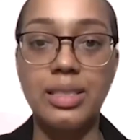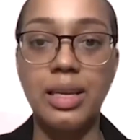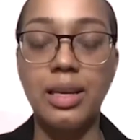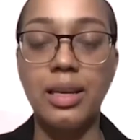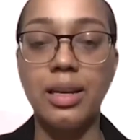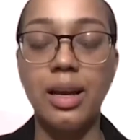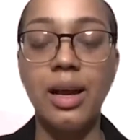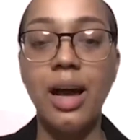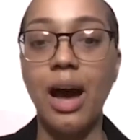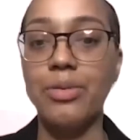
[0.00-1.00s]
And
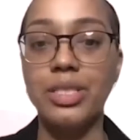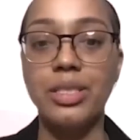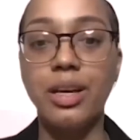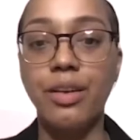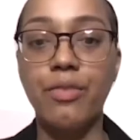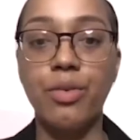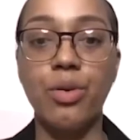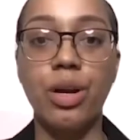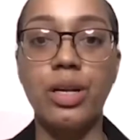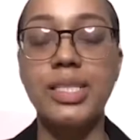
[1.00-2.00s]
I was looking
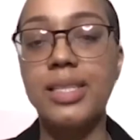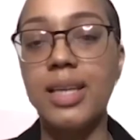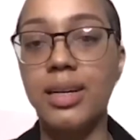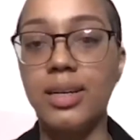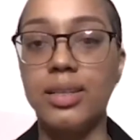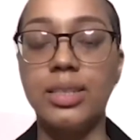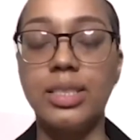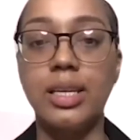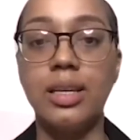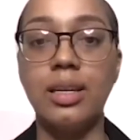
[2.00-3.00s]
for
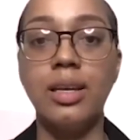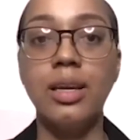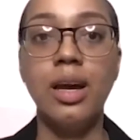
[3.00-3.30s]
centers and